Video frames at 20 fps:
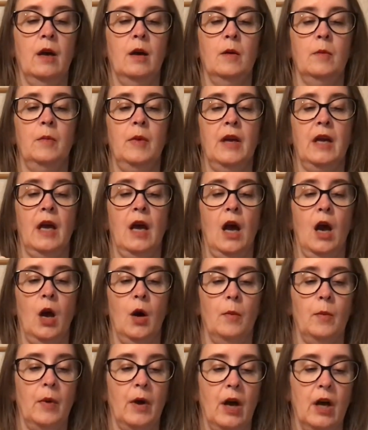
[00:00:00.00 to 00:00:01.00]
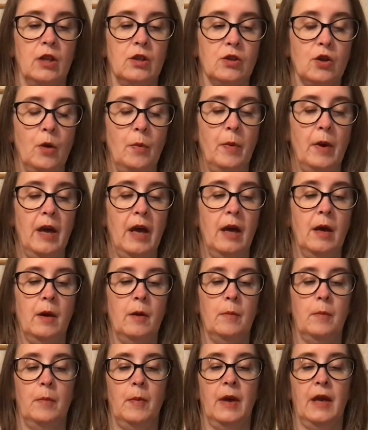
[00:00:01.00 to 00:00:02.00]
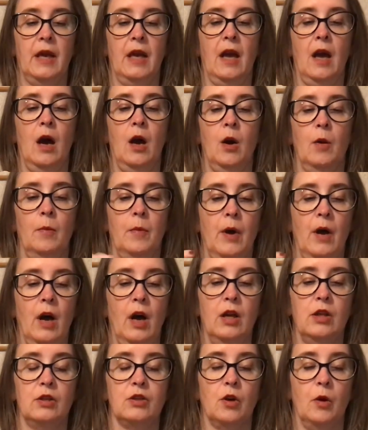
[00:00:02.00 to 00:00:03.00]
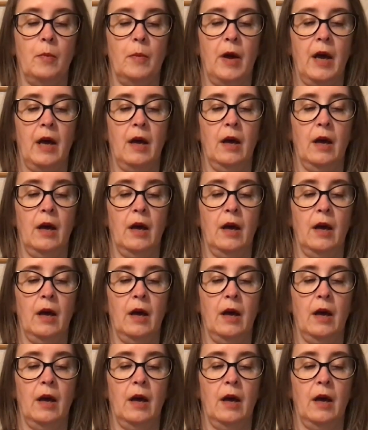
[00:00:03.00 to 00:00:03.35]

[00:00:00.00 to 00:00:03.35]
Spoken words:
pick it up and drop it, pick it up and drop it.